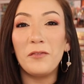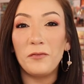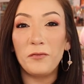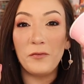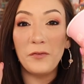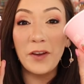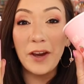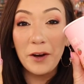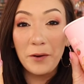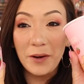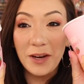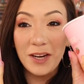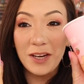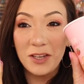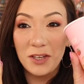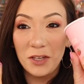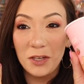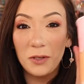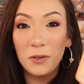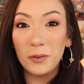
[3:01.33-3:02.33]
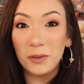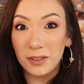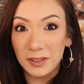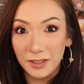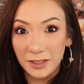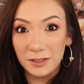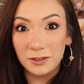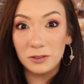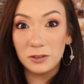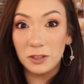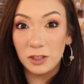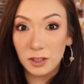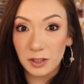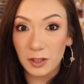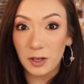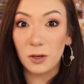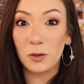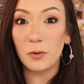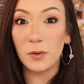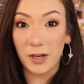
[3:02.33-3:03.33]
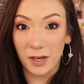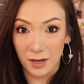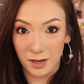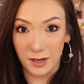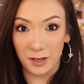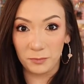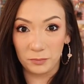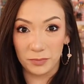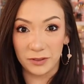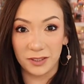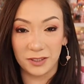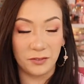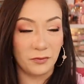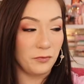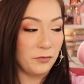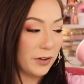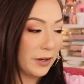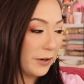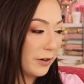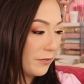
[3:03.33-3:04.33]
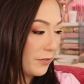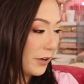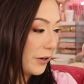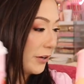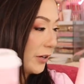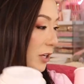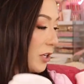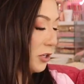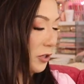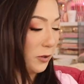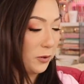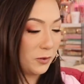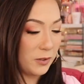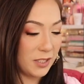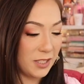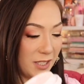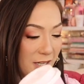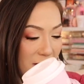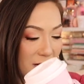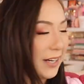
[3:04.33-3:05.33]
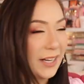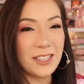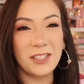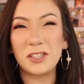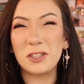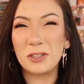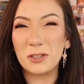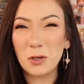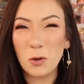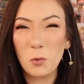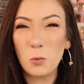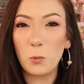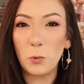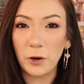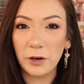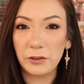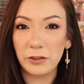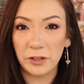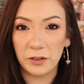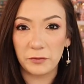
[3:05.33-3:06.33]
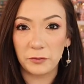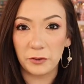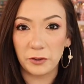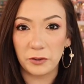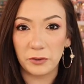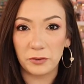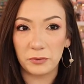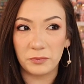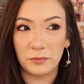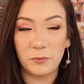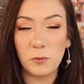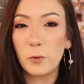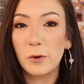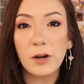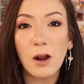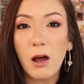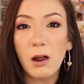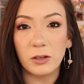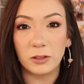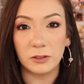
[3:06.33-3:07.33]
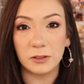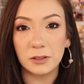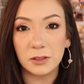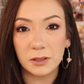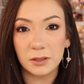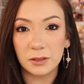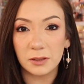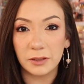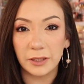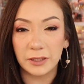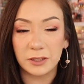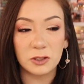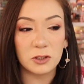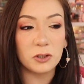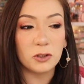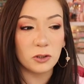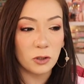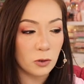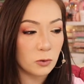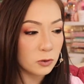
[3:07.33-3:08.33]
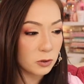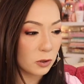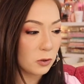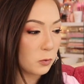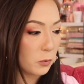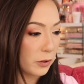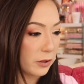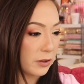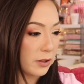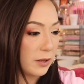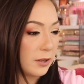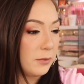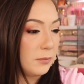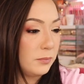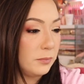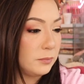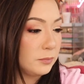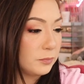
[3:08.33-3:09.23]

very cute little to-go cups. Very, very cute. It's so worth it for $4. It's so, so worth it.